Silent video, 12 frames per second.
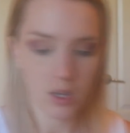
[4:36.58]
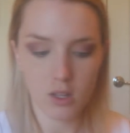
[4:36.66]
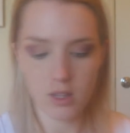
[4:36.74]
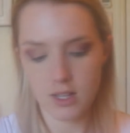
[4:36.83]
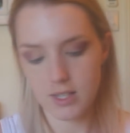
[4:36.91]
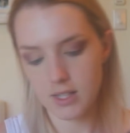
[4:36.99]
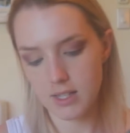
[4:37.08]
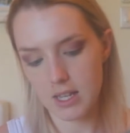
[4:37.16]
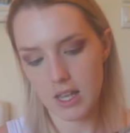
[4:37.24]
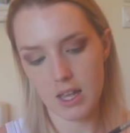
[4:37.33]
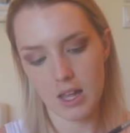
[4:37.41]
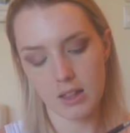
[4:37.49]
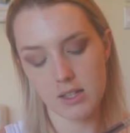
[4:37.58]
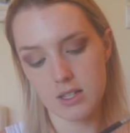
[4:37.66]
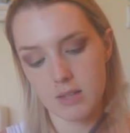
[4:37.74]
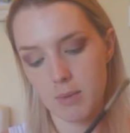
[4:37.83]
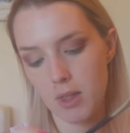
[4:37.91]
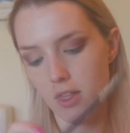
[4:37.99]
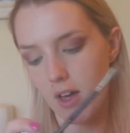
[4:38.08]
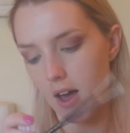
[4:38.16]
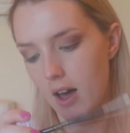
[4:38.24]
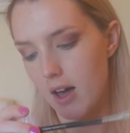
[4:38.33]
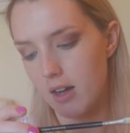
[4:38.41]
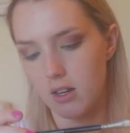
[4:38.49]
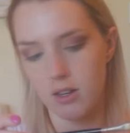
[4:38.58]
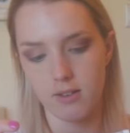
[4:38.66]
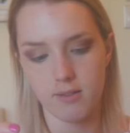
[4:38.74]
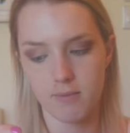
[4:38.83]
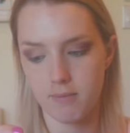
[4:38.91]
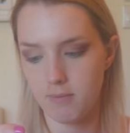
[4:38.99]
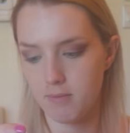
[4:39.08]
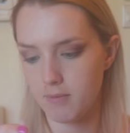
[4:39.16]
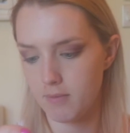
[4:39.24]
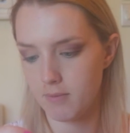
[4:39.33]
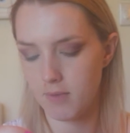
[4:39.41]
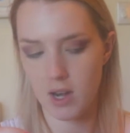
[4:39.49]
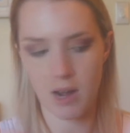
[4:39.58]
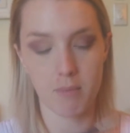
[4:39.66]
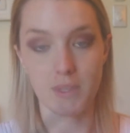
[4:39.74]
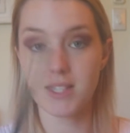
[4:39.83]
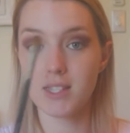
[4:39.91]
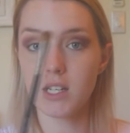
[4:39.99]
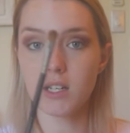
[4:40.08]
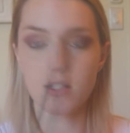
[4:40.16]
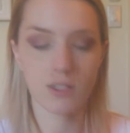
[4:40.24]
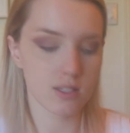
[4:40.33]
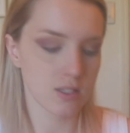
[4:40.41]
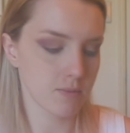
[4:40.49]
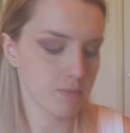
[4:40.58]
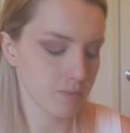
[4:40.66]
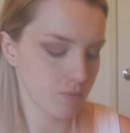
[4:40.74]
This is the Elizabeth Arden number 6,